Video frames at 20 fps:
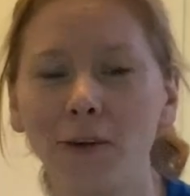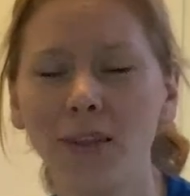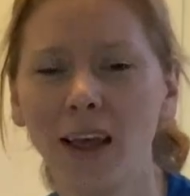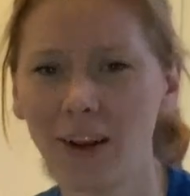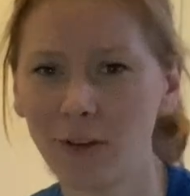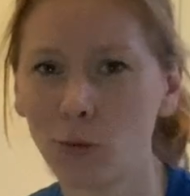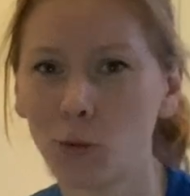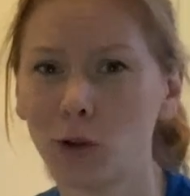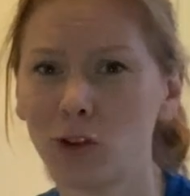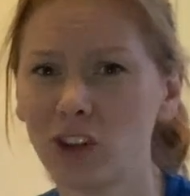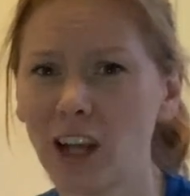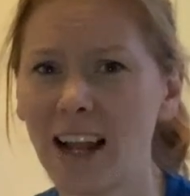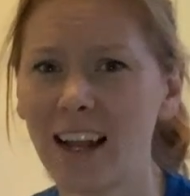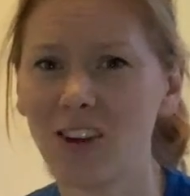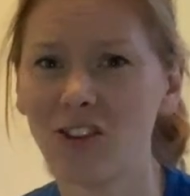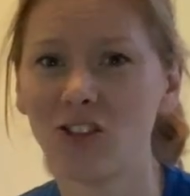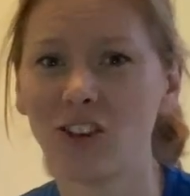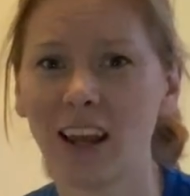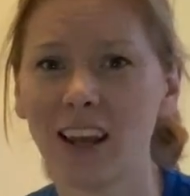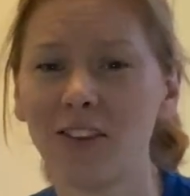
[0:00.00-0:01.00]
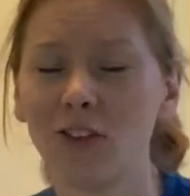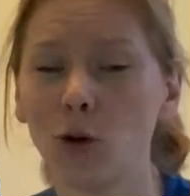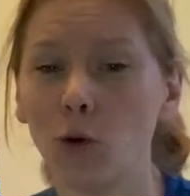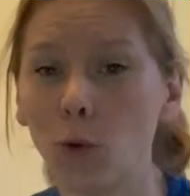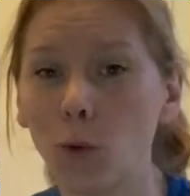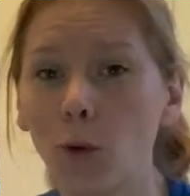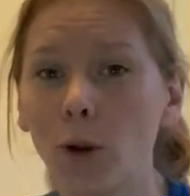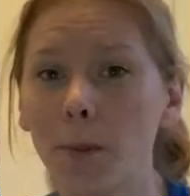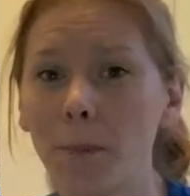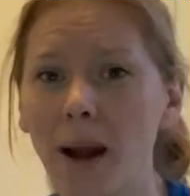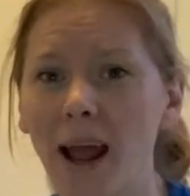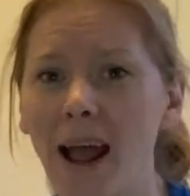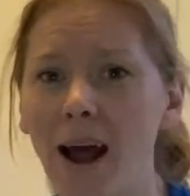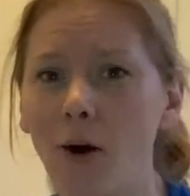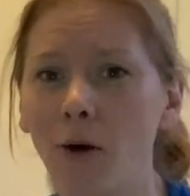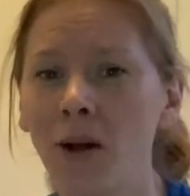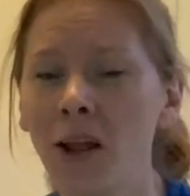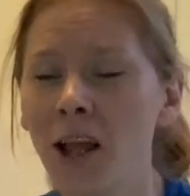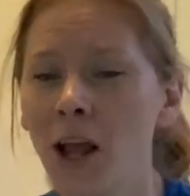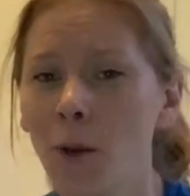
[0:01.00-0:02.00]
That's what Challenge Day is all
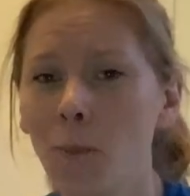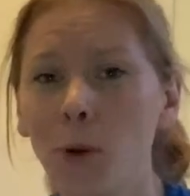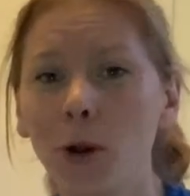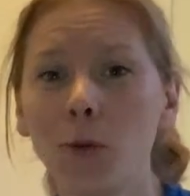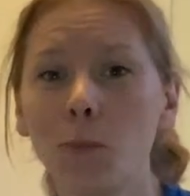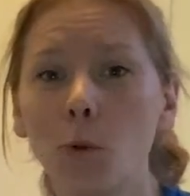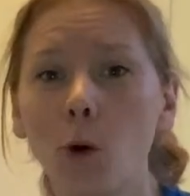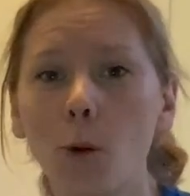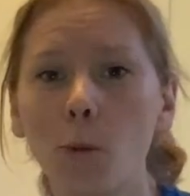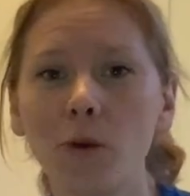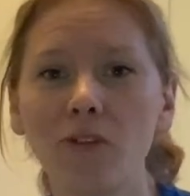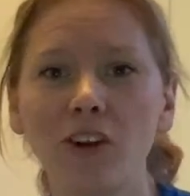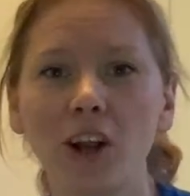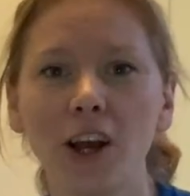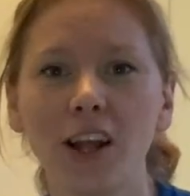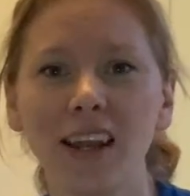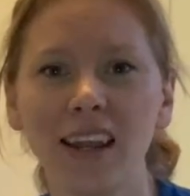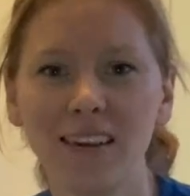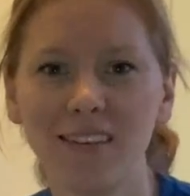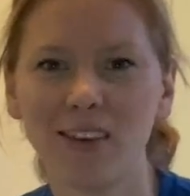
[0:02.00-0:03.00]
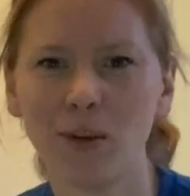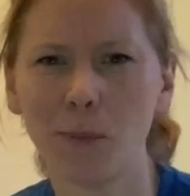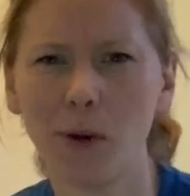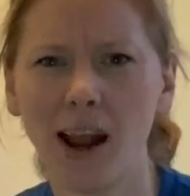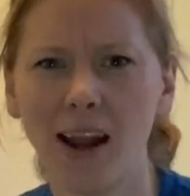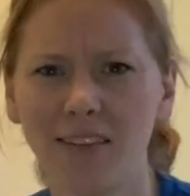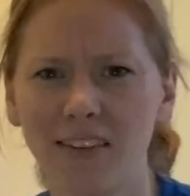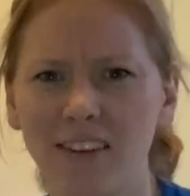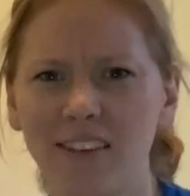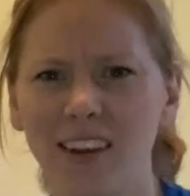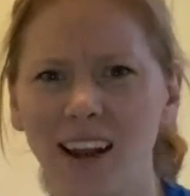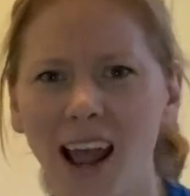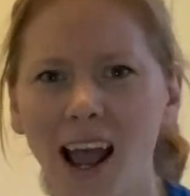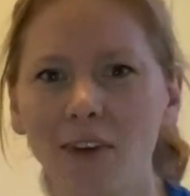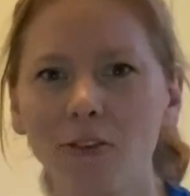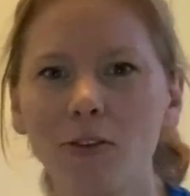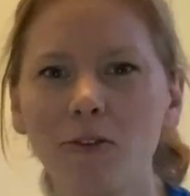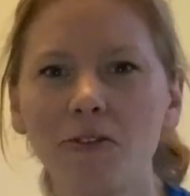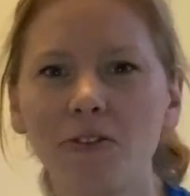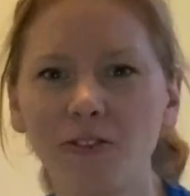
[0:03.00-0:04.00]
about, putting what we've learned into practice and
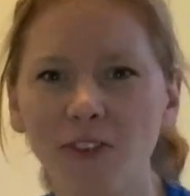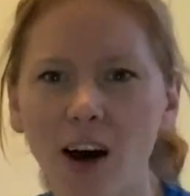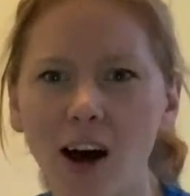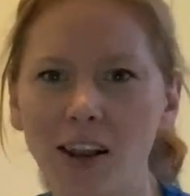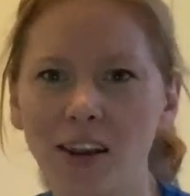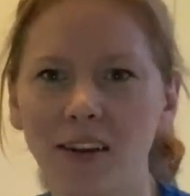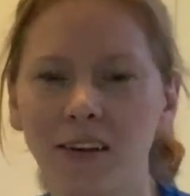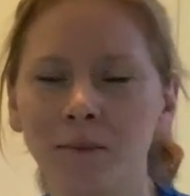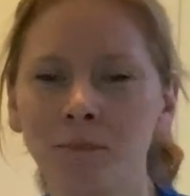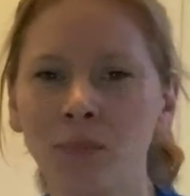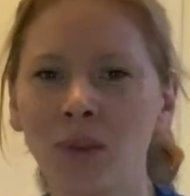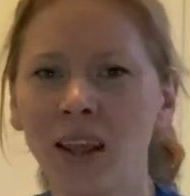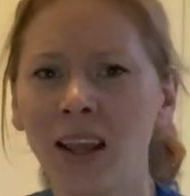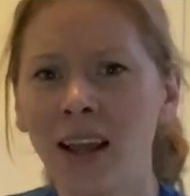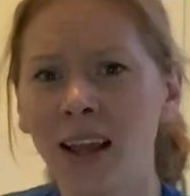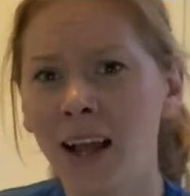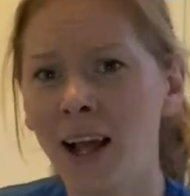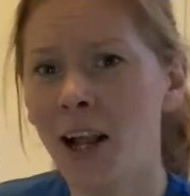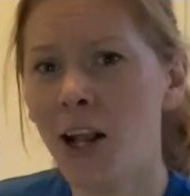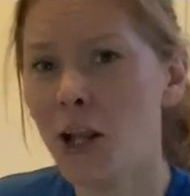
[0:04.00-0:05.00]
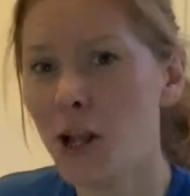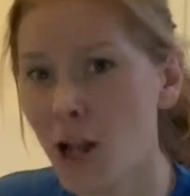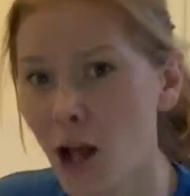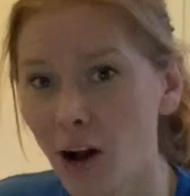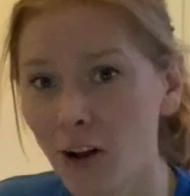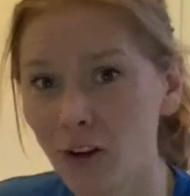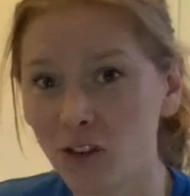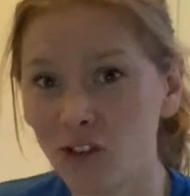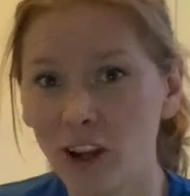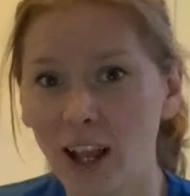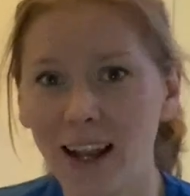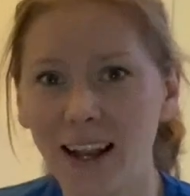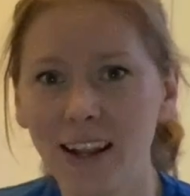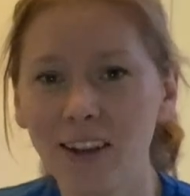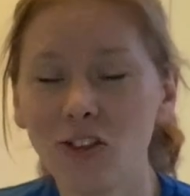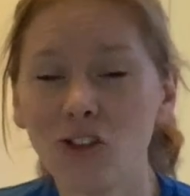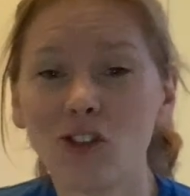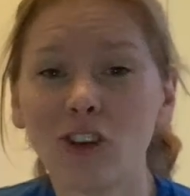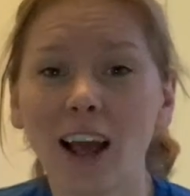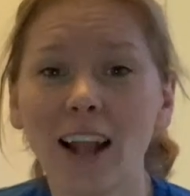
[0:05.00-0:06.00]
having fun. Last
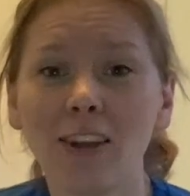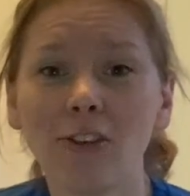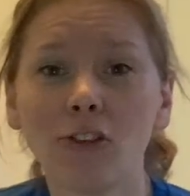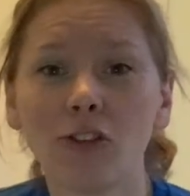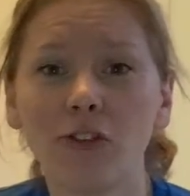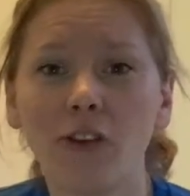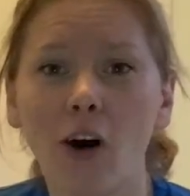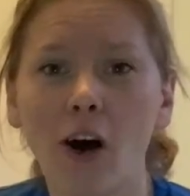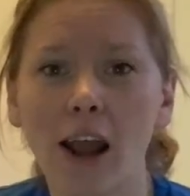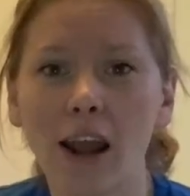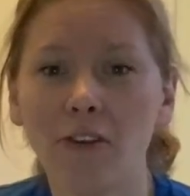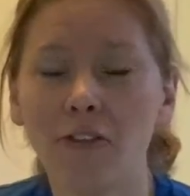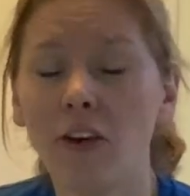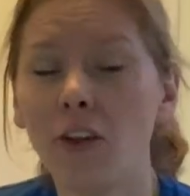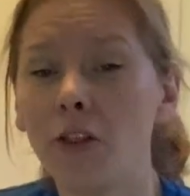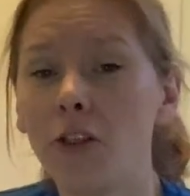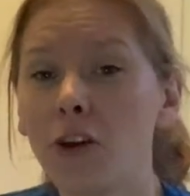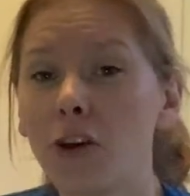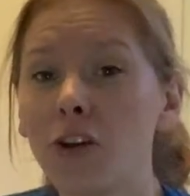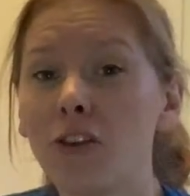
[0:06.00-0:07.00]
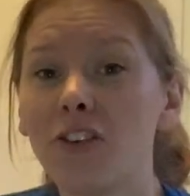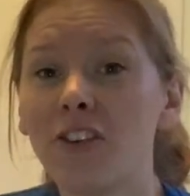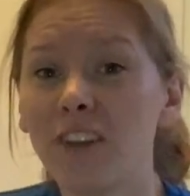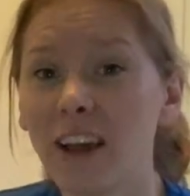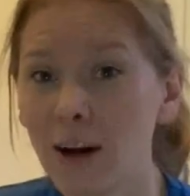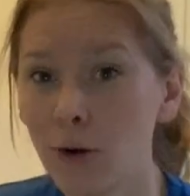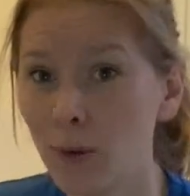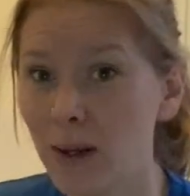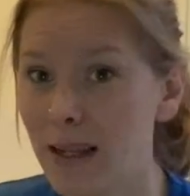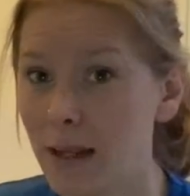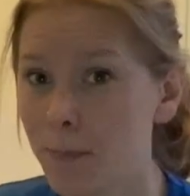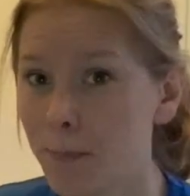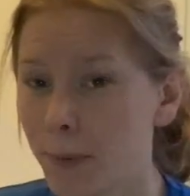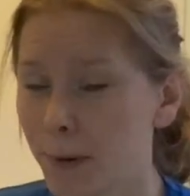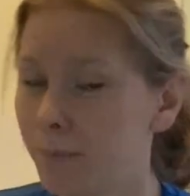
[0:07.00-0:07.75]
challenge, challenge five, the gazelle leap.